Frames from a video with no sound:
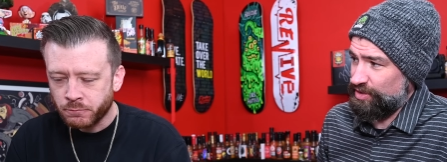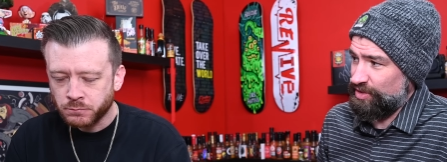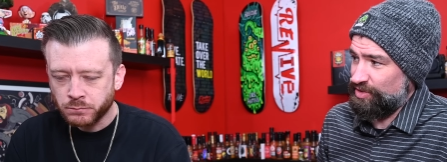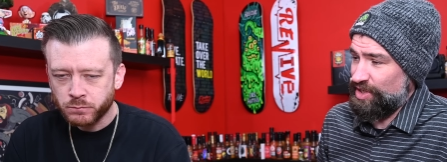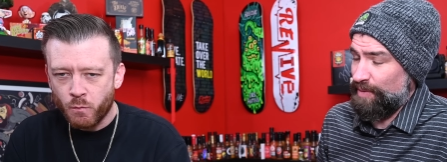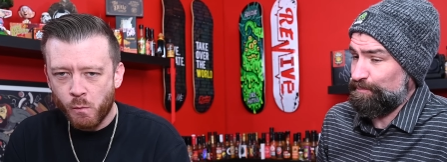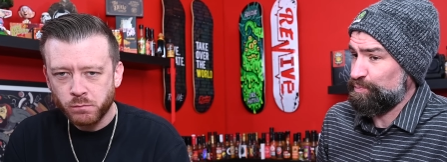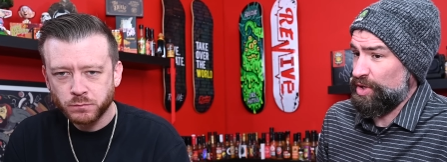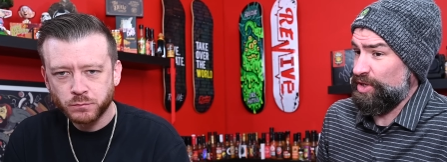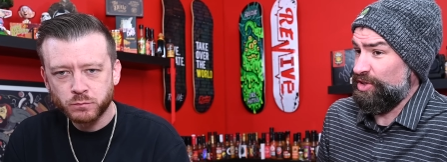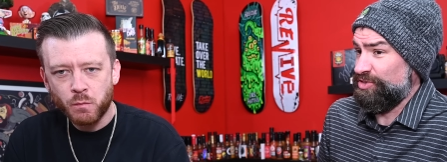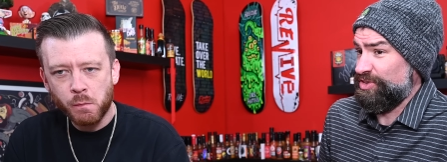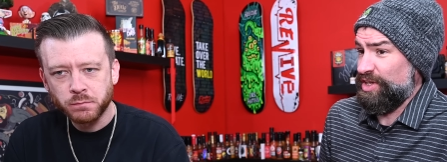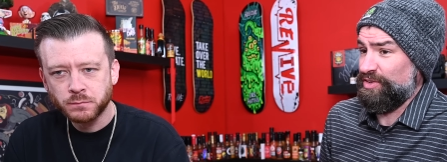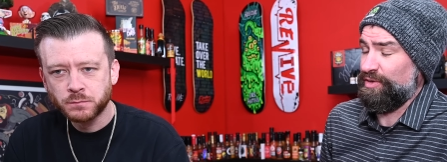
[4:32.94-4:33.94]
Speaker 1: got the tang. It
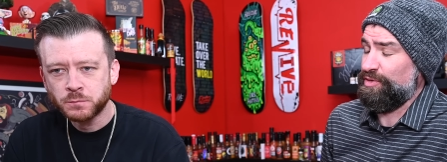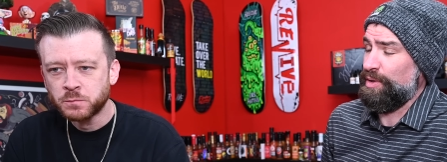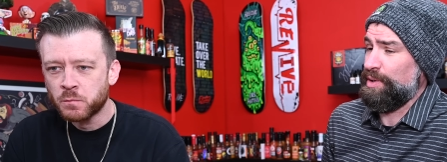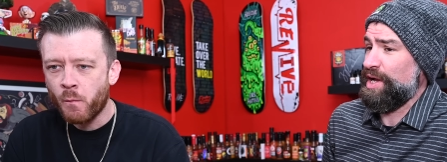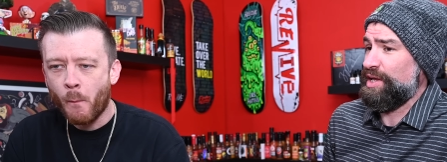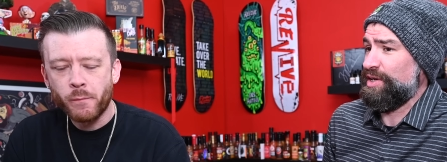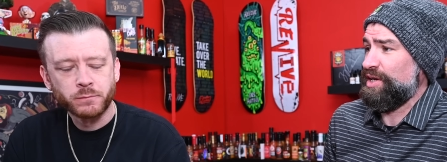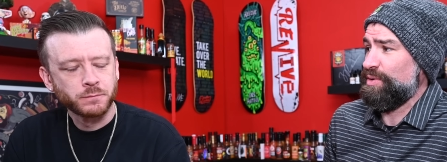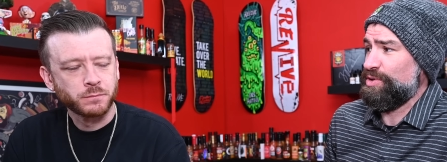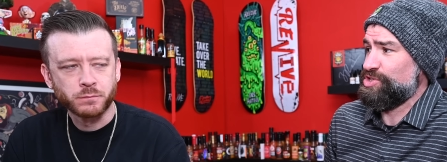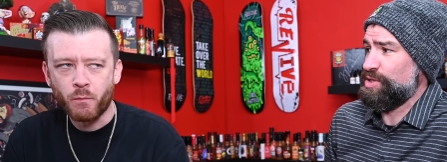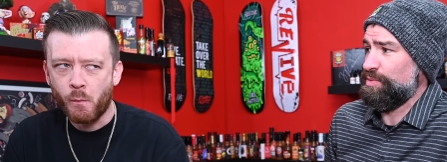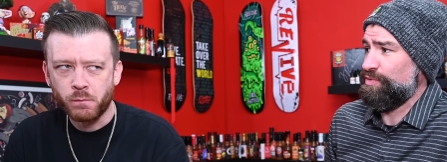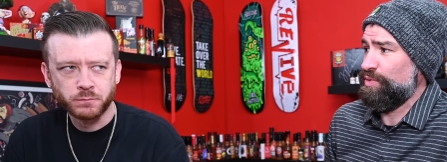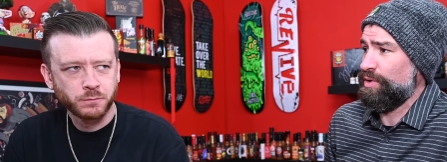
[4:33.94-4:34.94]
doesn't taste like flaming hot in any way,
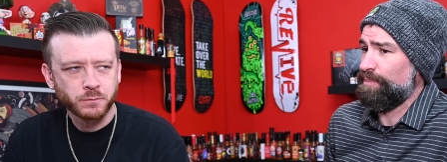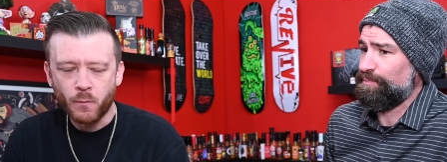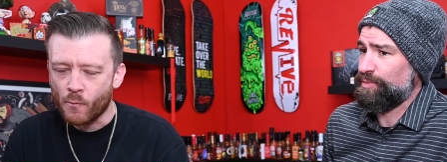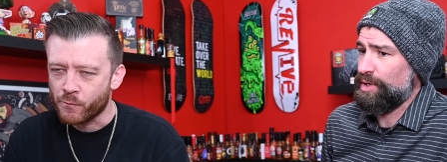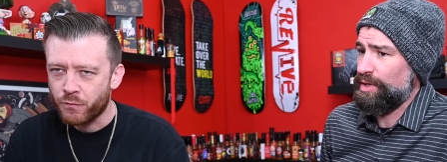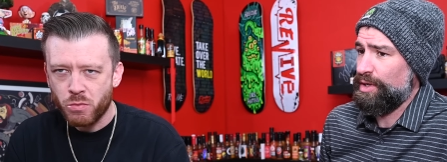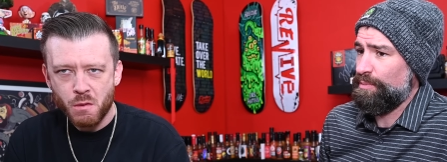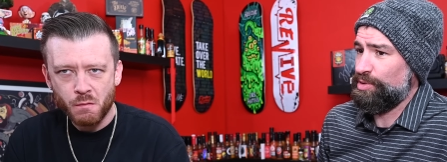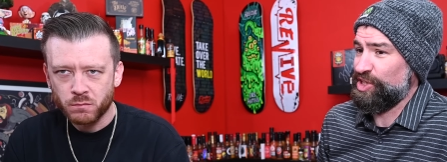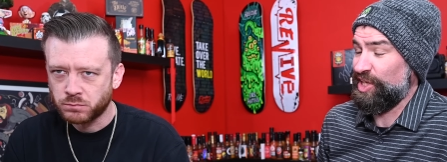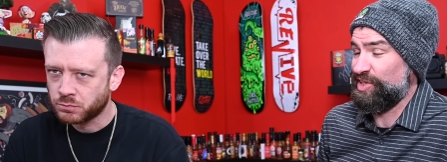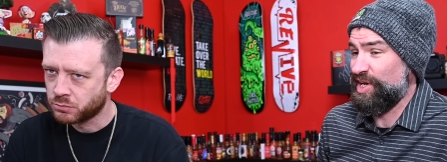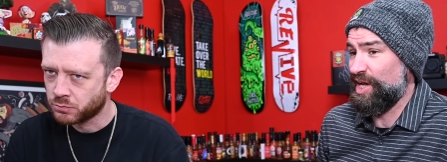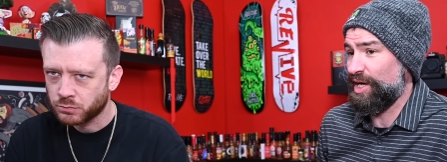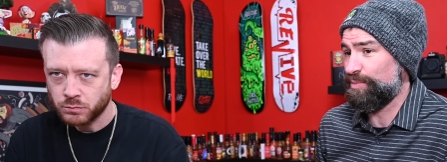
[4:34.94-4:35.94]
shape, or form, but
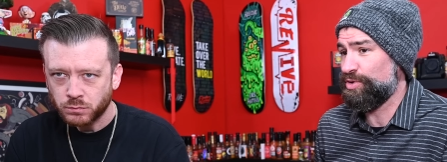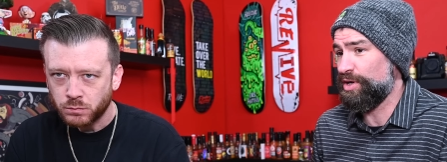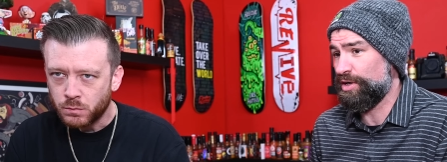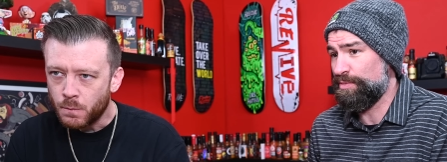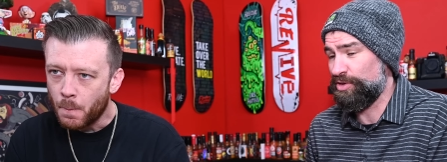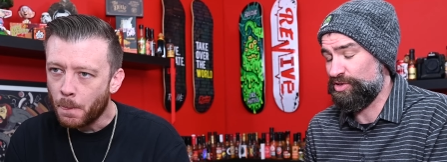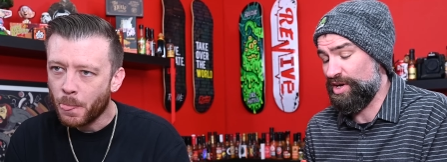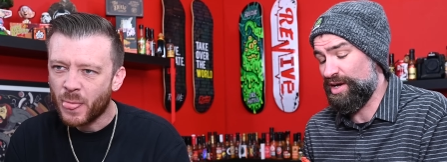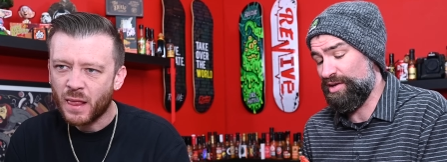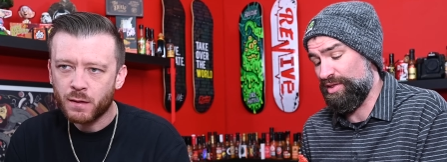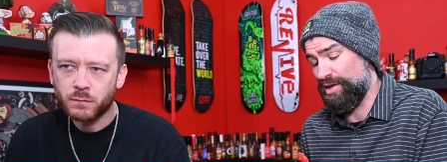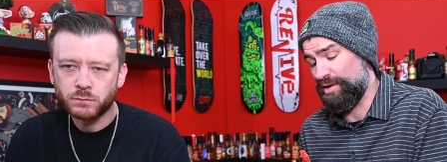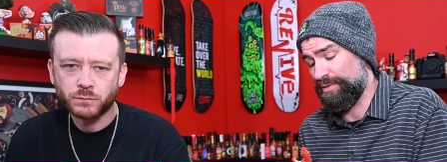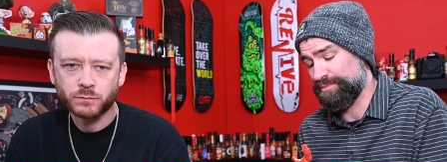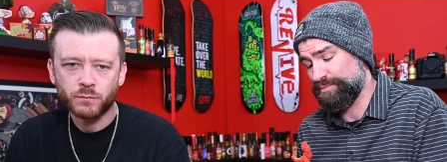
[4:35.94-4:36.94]
that tang I'm talking about is kind of
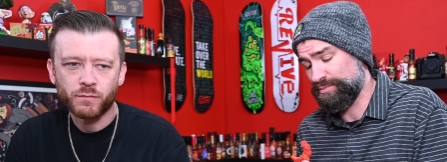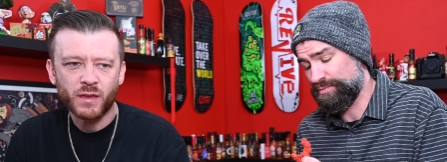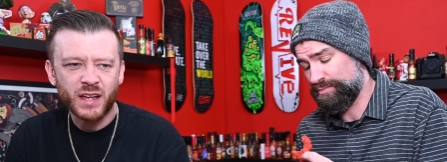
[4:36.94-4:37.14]
there.